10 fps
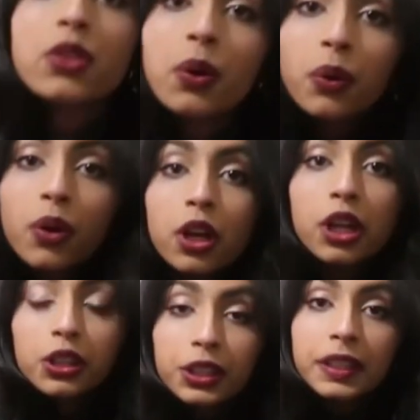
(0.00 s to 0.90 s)
So
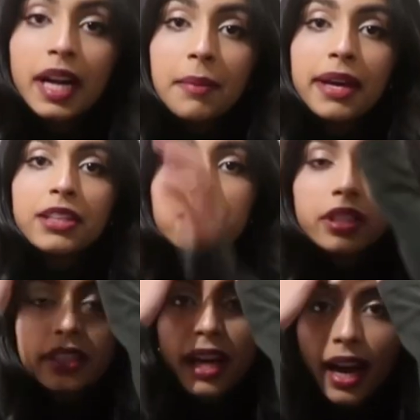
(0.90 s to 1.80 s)
earlier I
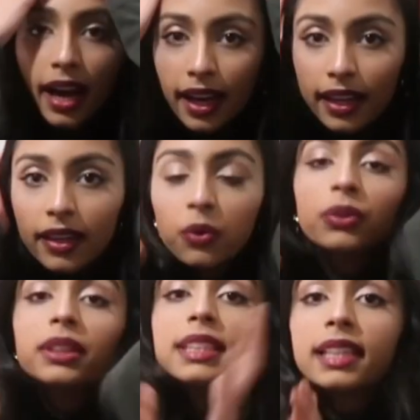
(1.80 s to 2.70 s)
mentioned I
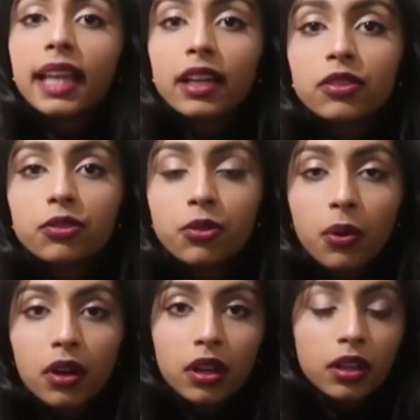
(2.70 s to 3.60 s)
only did like
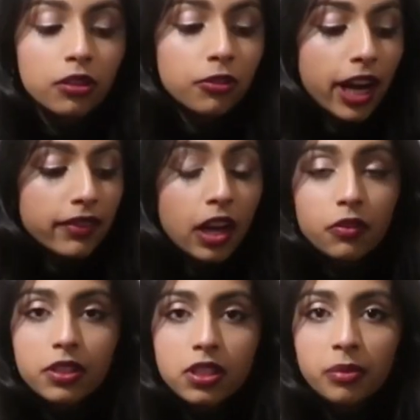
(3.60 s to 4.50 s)
4 or 5
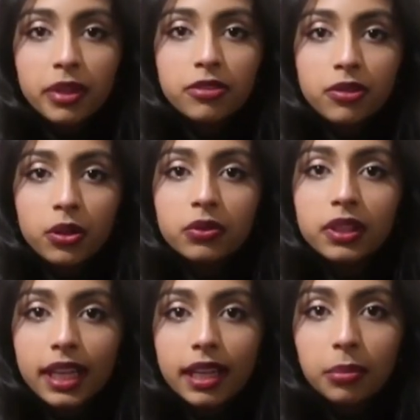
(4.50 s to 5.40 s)
outfits on my phone
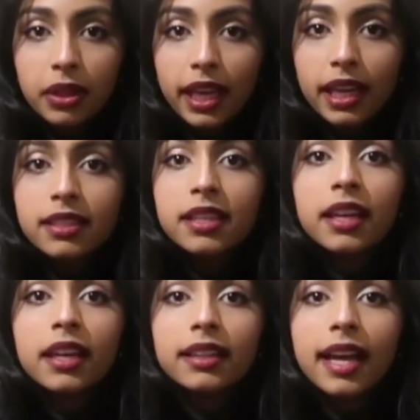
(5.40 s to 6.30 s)
that I had planned.
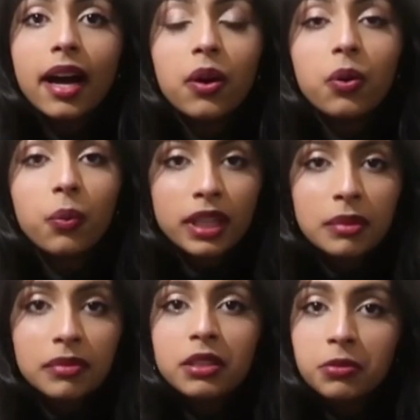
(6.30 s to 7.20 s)
Now, when
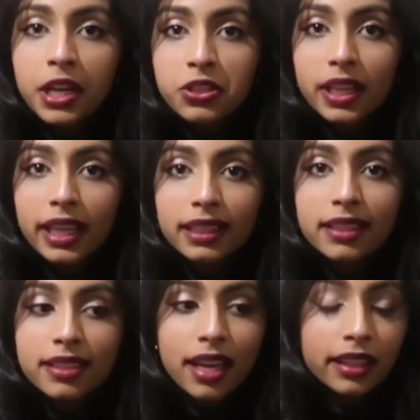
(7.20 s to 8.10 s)
I'm in a rush like
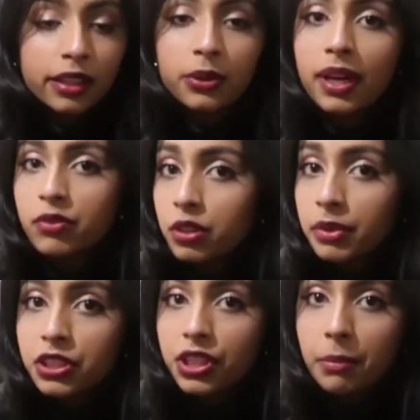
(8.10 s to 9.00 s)
this and I don't have too
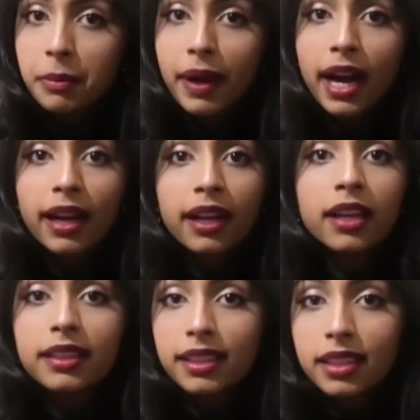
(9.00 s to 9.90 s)
much time to pack,
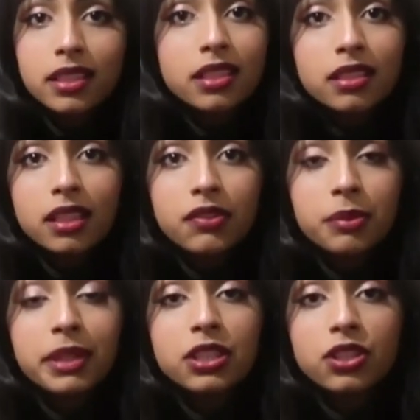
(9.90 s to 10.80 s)
the easiest thing for
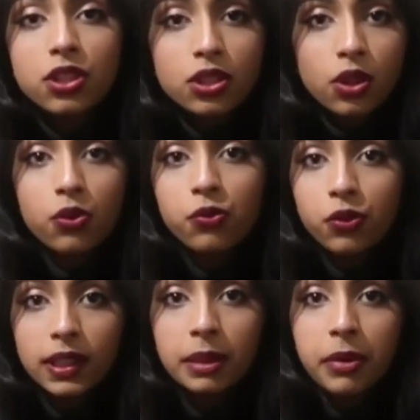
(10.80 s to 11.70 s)
me is to just go
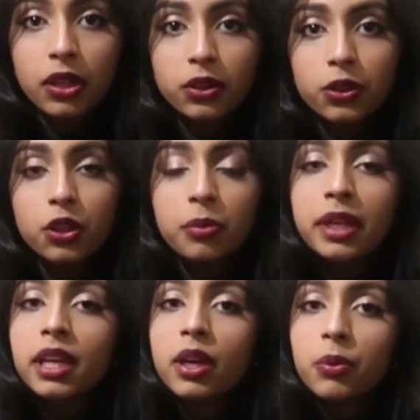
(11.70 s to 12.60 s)
fully
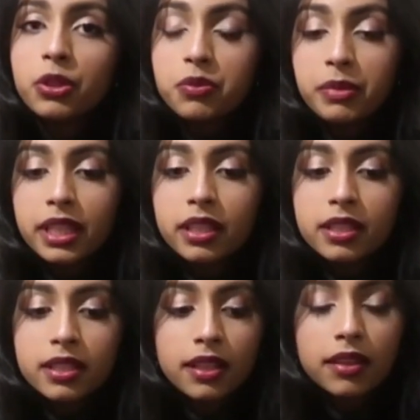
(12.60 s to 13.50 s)
monochrome, which
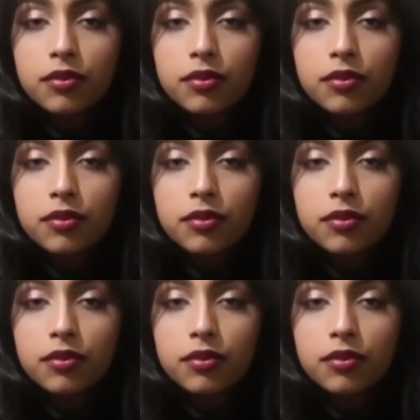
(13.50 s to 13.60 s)
means